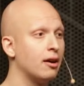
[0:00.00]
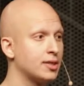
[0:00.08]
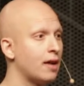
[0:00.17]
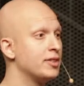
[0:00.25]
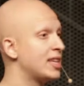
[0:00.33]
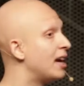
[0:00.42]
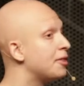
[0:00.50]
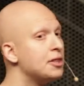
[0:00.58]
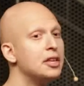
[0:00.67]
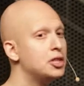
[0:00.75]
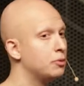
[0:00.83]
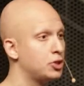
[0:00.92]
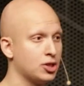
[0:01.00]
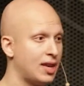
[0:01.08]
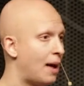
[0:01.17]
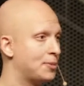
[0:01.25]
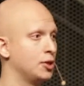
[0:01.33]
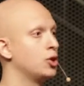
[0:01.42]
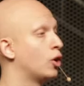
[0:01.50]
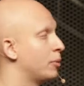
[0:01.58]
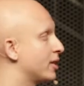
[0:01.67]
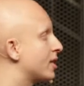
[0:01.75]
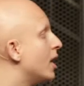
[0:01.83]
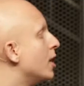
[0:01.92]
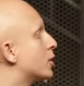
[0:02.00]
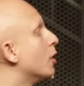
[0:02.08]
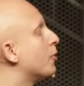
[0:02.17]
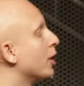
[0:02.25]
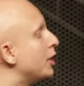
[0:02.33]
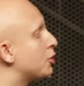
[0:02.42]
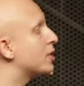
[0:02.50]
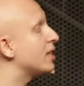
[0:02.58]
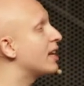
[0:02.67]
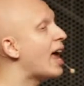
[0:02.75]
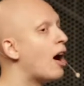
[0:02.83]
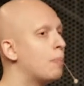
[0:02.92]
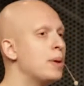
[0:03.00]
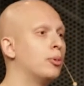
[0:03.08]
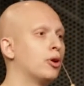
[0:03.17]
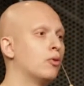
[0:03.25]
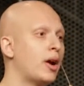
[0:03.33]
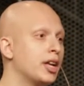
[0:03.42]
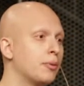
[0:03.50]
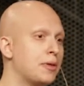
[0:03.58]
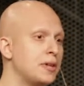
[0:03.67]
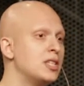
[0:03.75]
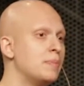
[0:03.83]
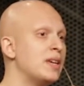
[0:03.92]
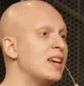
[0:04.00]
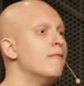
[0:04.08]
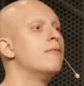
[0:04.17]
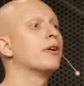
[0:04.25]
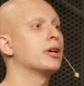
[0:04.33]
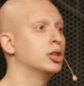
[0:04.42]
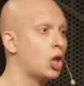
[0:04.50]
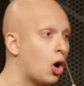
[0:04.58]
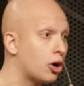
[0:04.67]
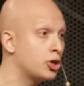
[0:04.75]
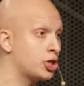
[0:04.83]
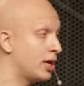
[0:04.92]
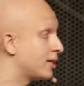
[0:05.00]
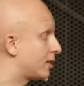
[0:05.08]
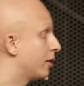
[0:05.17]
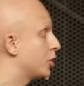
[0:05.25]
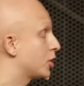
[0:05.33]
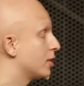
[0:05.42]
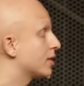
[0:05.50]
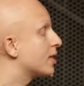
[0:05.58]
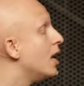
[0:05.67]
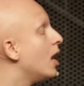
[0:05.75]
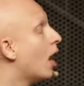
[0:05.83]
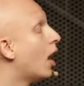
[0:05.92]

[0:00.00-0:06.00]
scale is obviously anything they do is just absolutely enormous. So if you're interested in how people are running RethinkDB in very large installations,